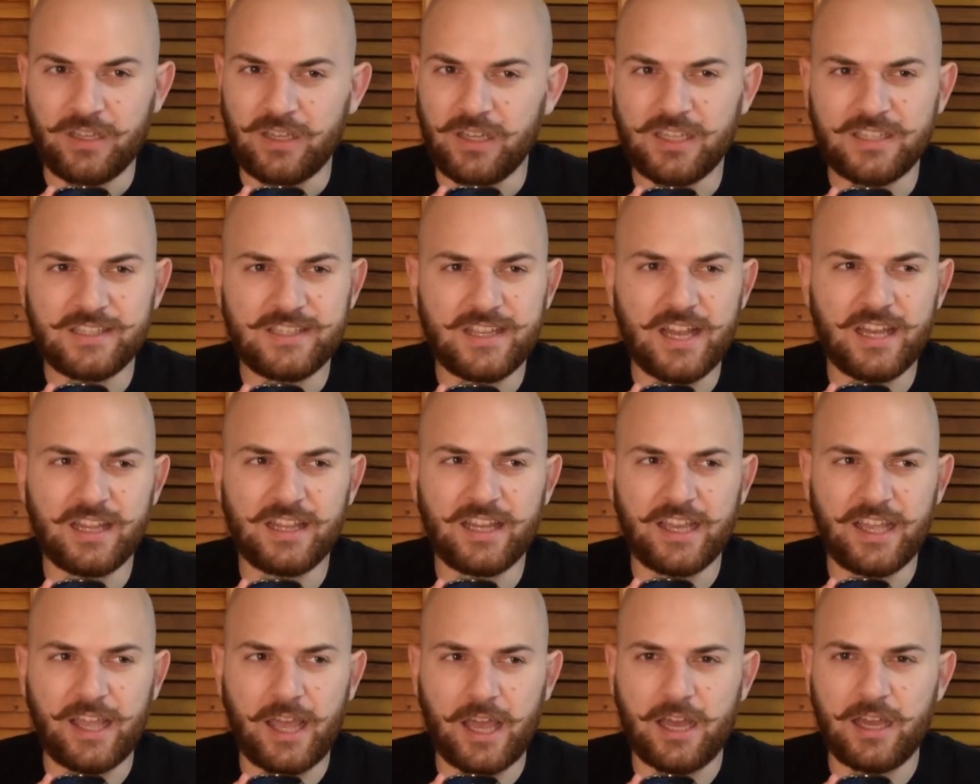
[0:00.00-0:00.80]

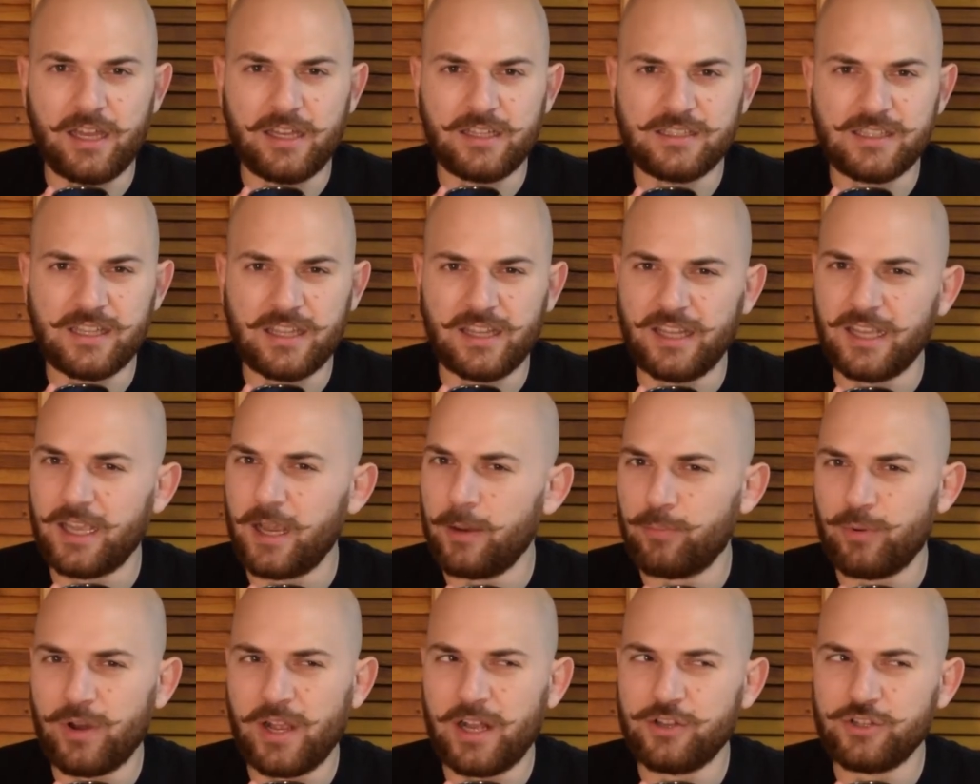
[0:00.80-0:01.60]
it's not like a
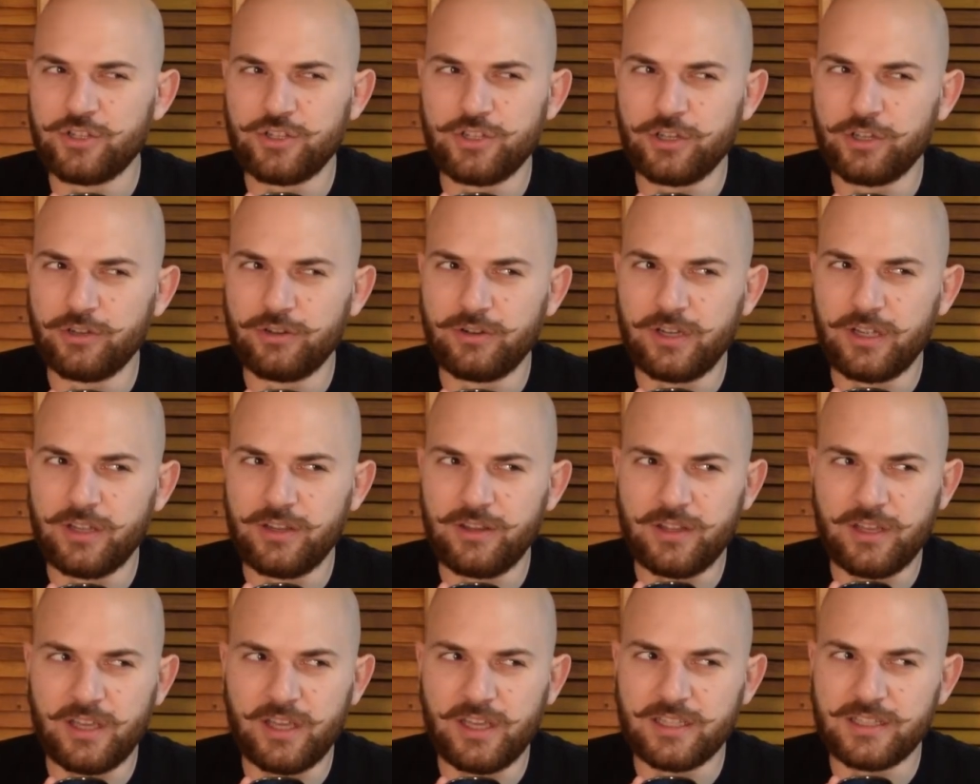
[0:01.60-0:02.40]
brown sugar or
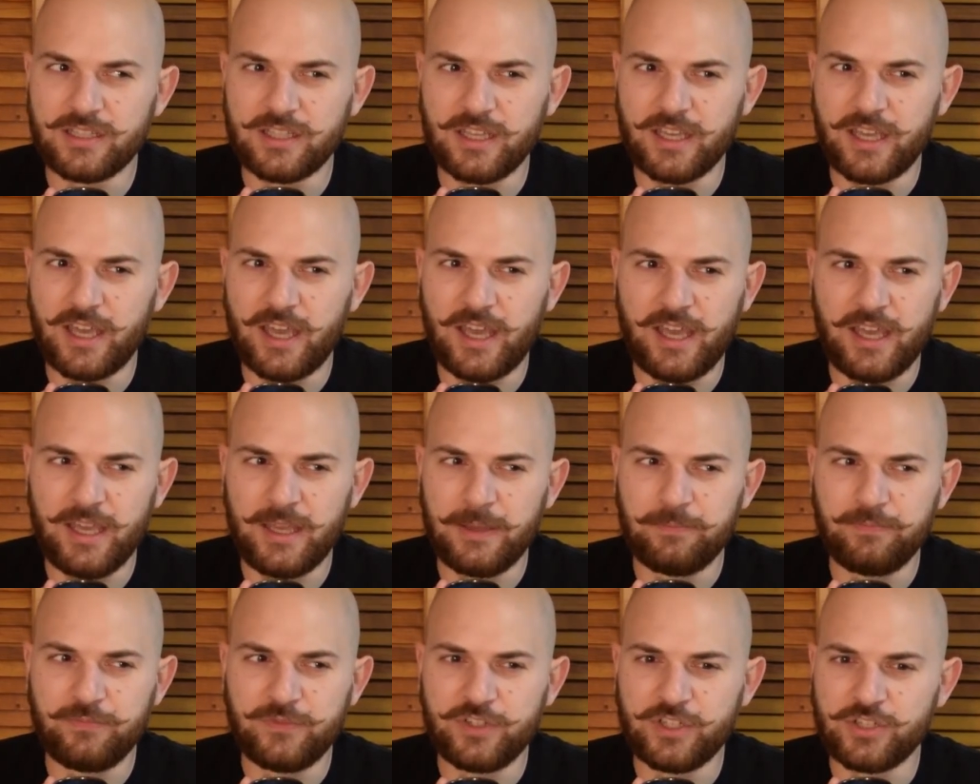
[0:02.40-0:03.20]
anything. It's like
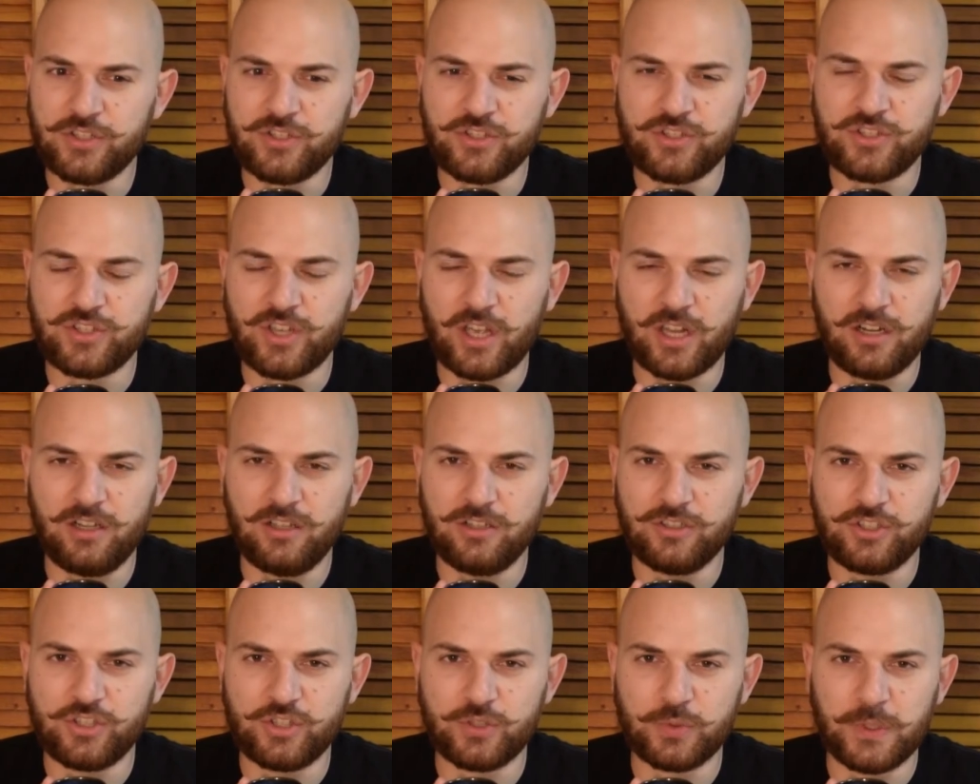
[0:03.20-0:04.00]
a just subtle
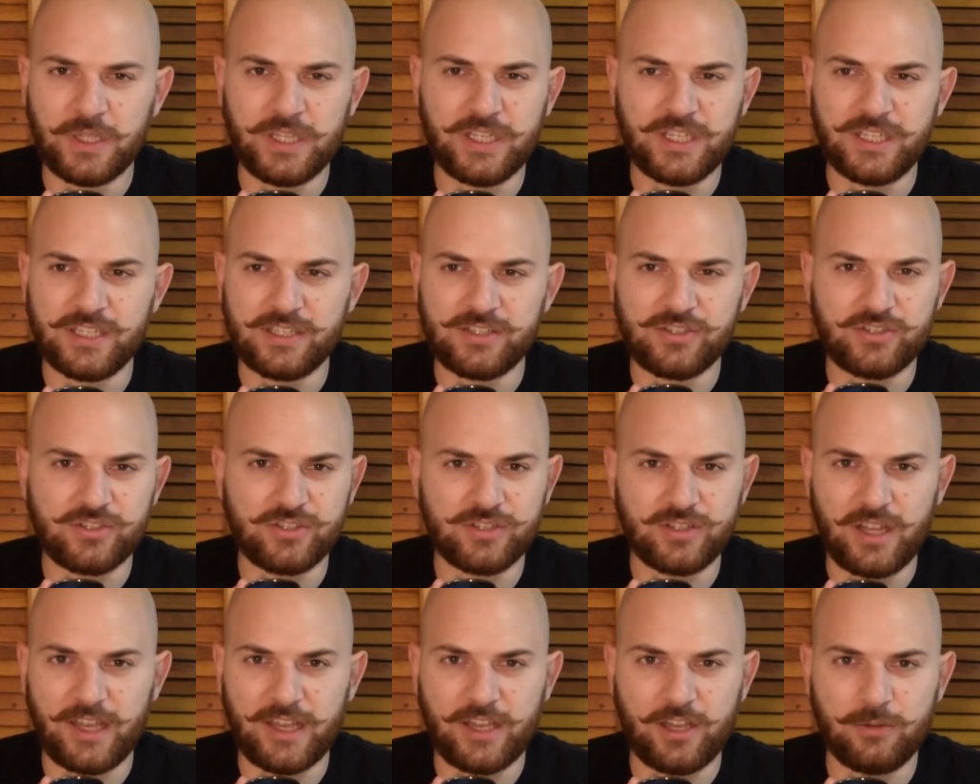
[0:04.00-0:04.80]

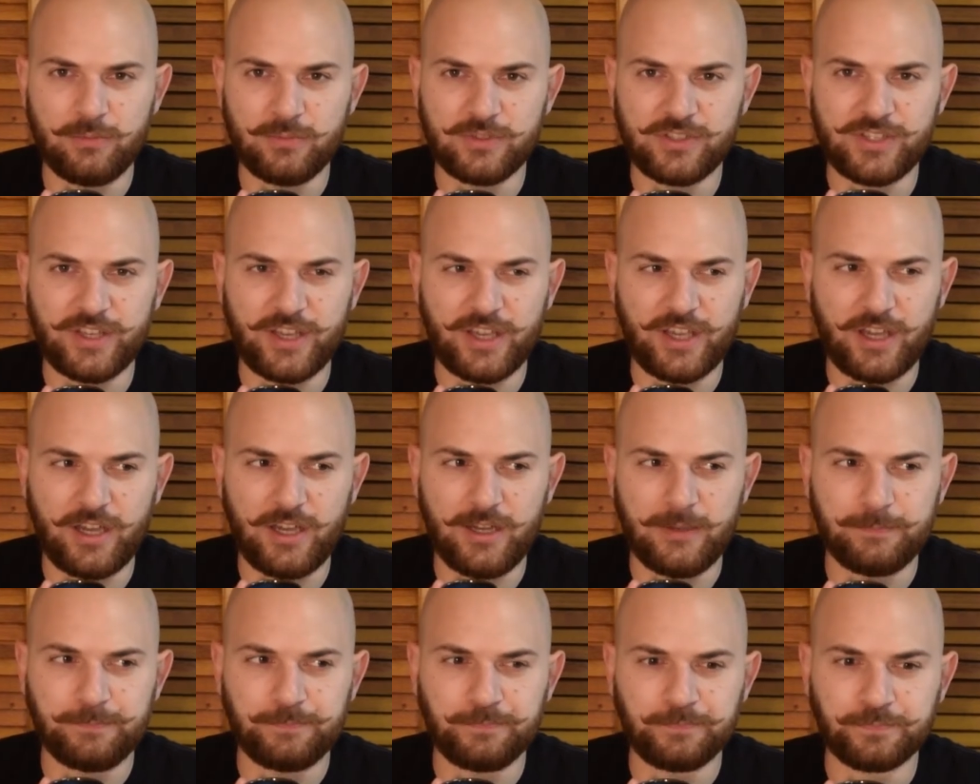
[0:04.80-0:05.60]
sweetness, like almost like
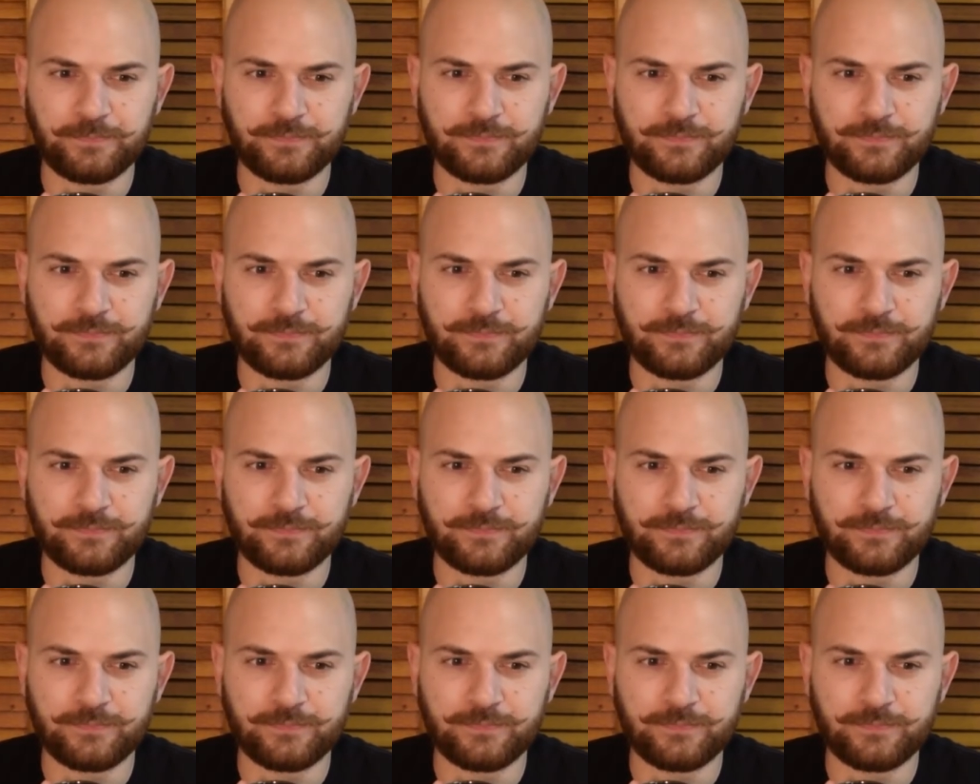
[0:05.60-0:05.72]
kind